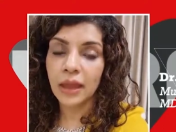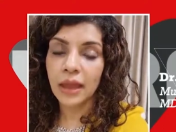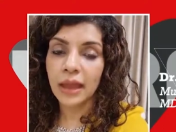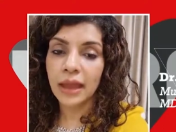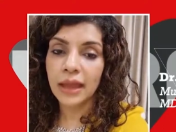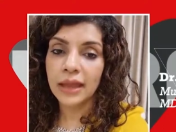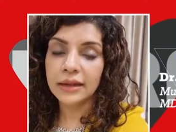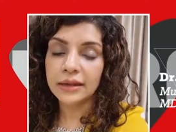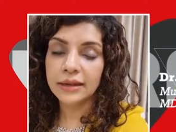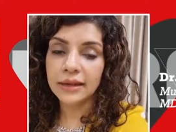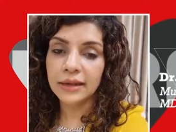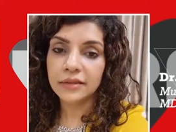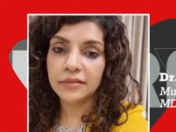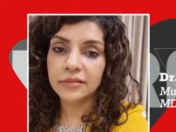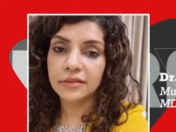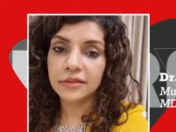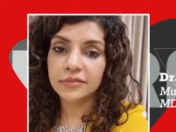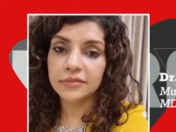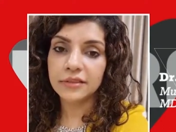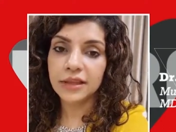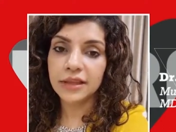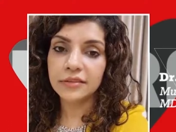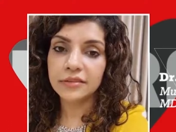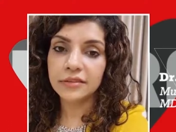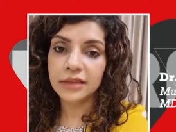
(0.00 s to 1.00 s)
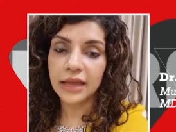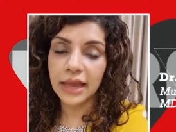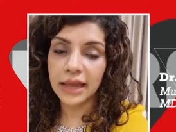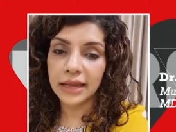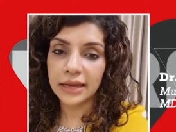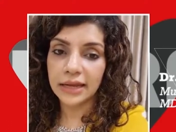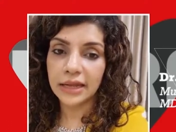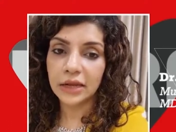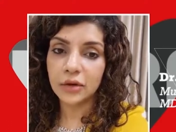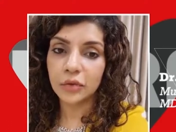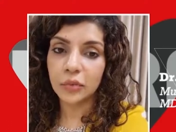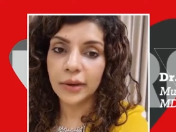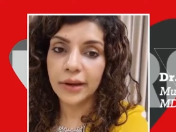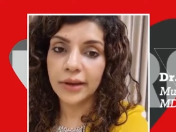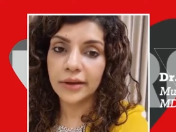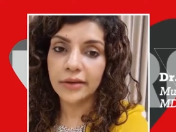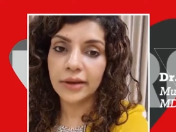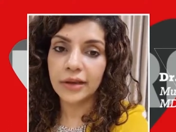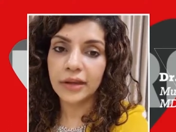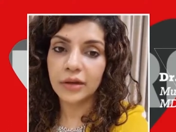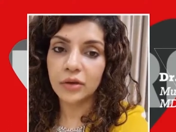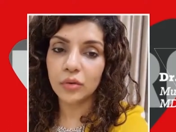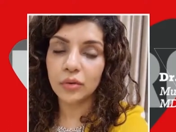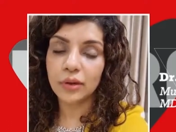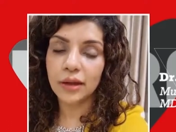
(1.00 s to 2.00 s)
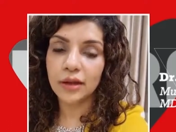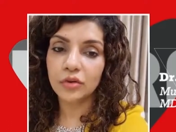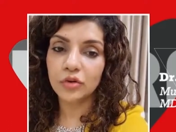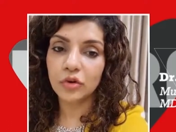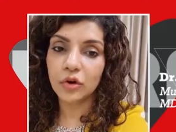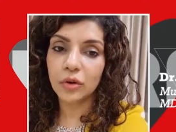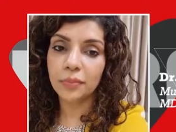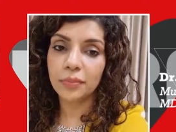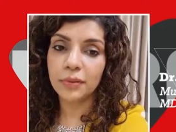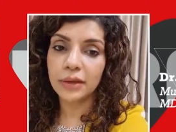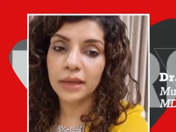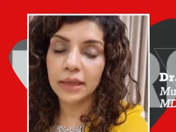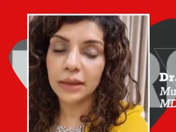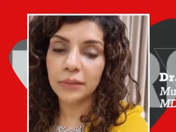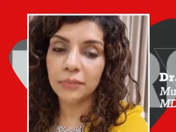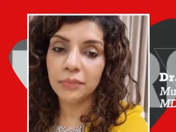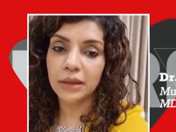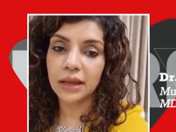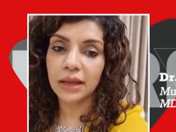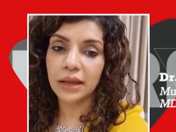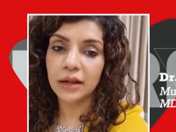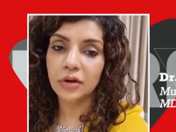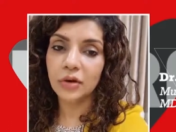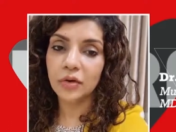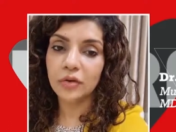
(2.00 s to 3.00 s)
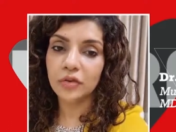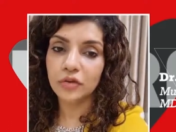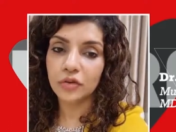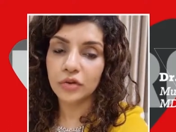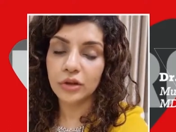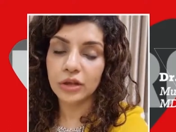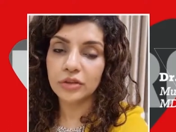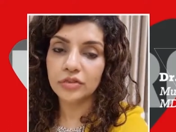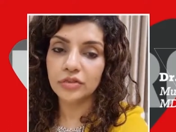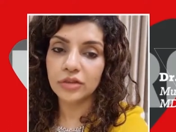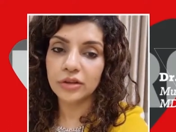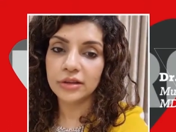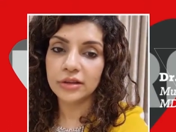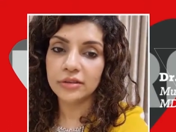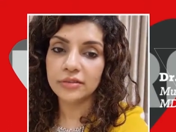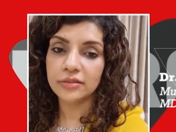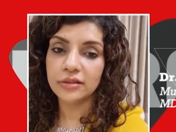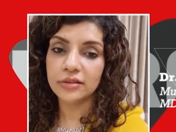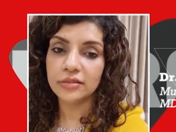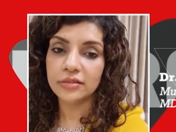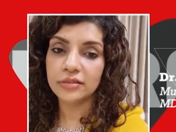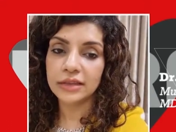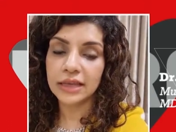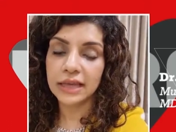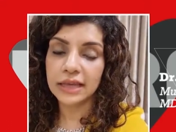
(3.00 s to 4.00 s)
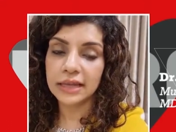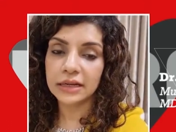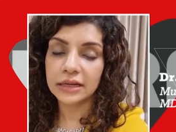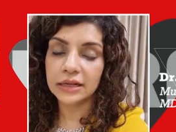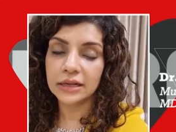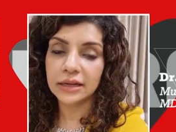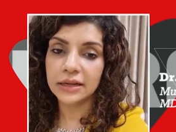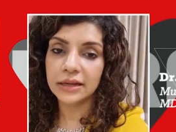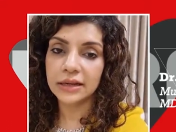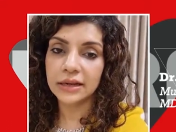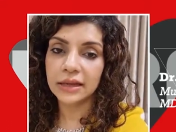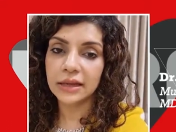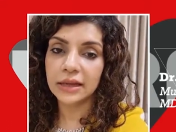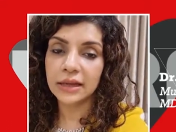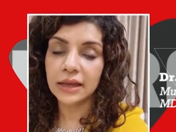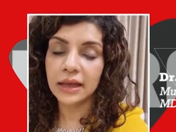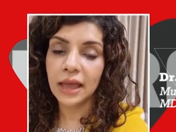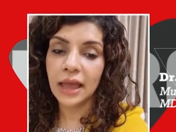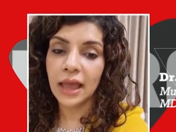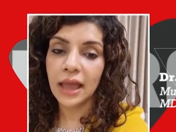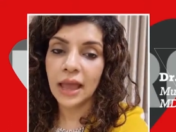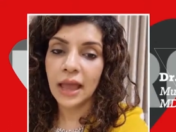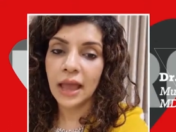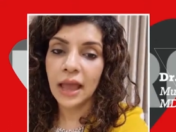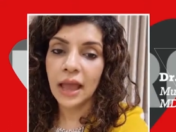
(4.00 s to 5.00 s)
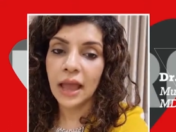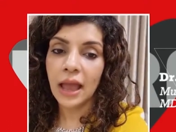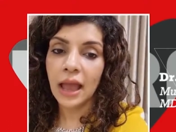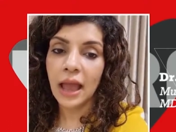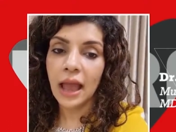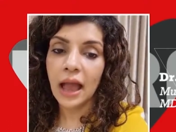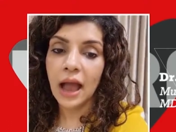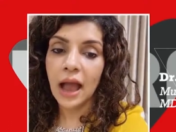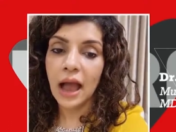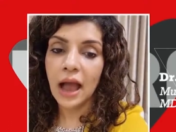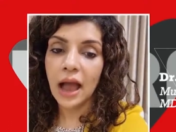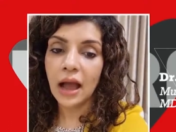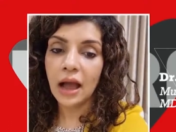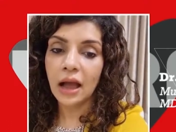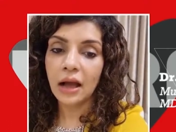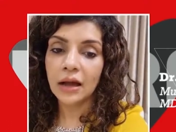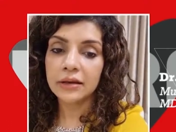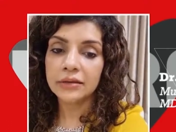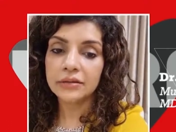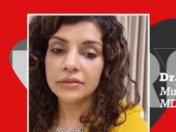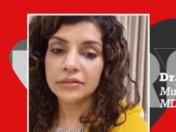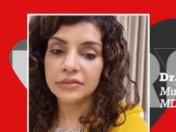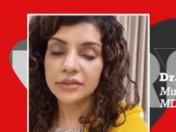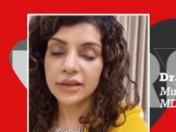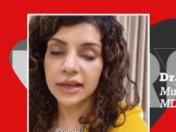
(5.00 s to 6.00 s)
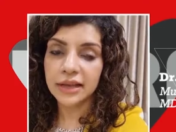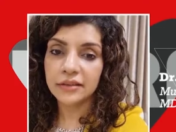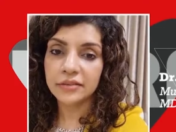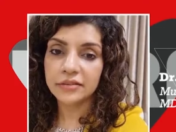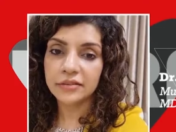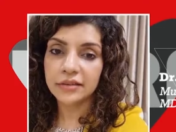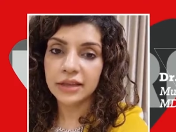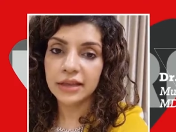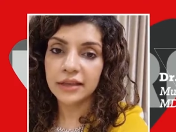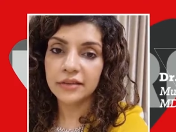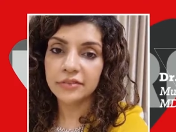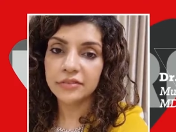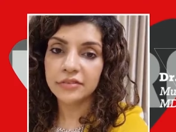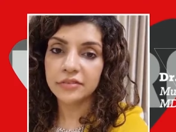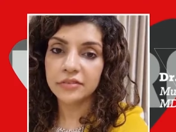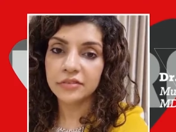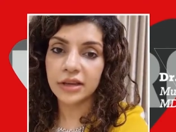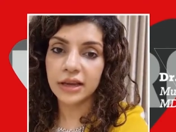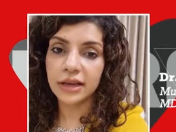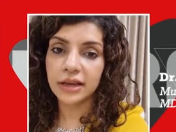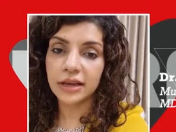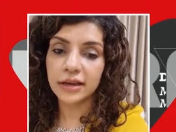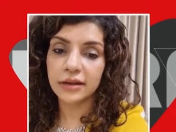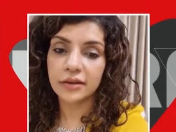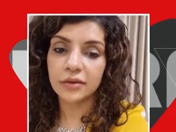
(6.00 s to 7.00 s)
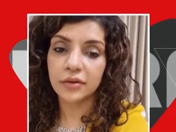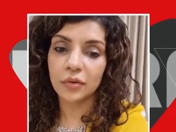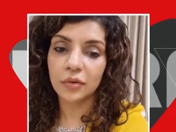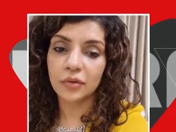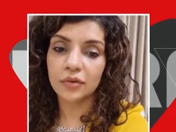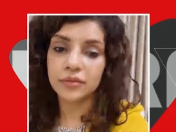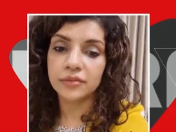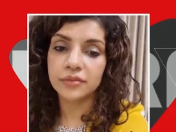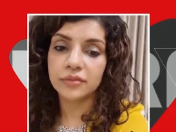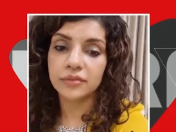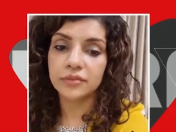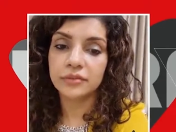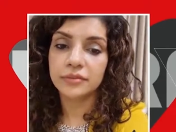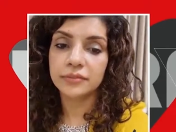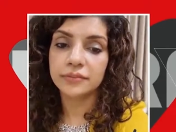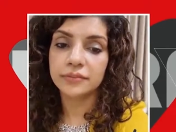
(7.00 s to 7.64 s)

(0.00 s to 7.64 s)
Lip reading: In case if there's any query, you can drop an email on Regenesis Skin Clinic. Stay safe, stay indoors.